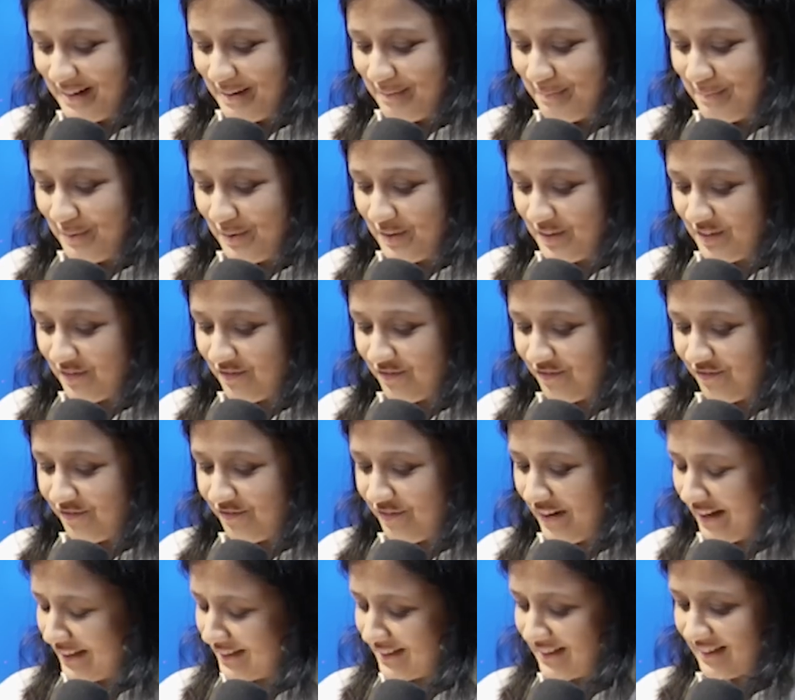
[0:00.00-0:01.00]
Most
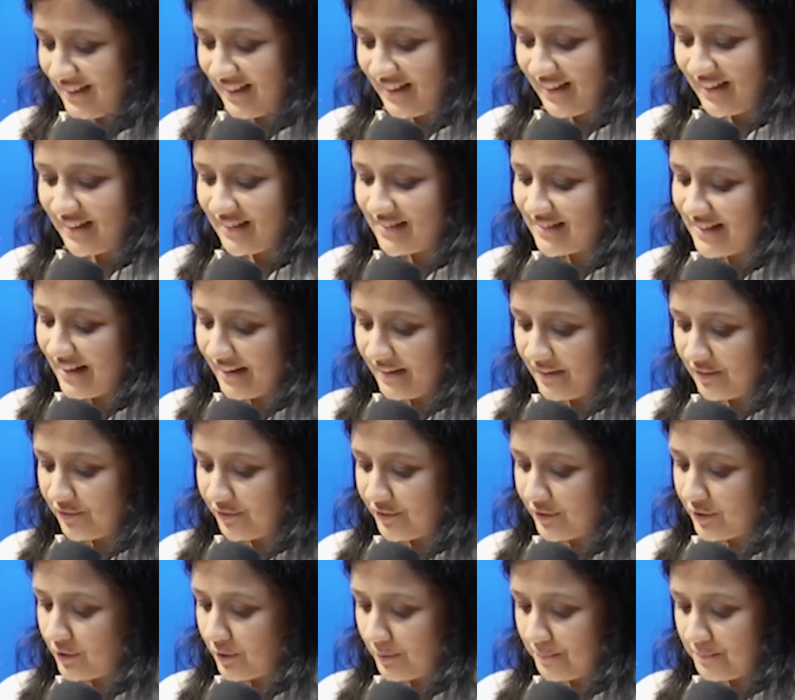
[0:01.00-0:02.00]
fascinating
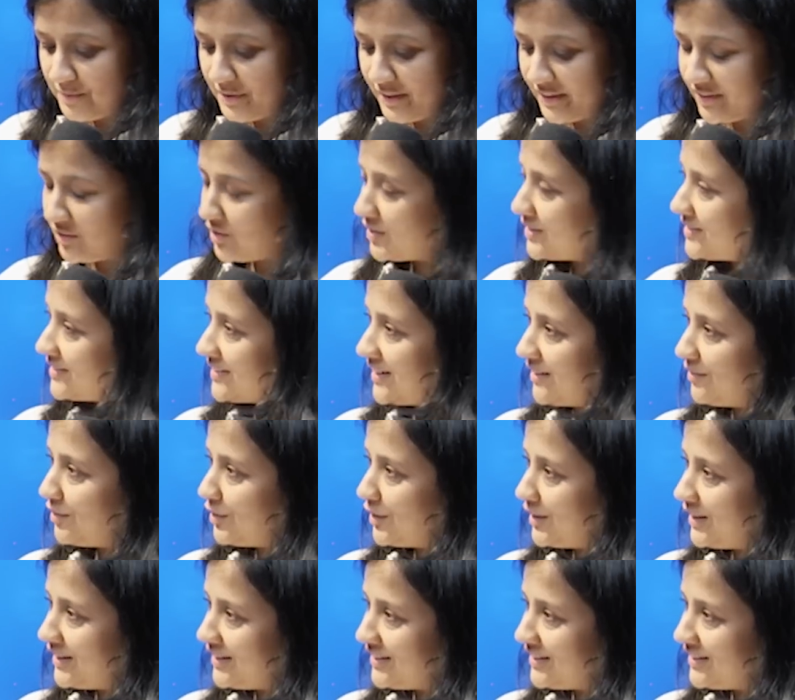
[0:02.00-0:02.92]
scientific object or discovery?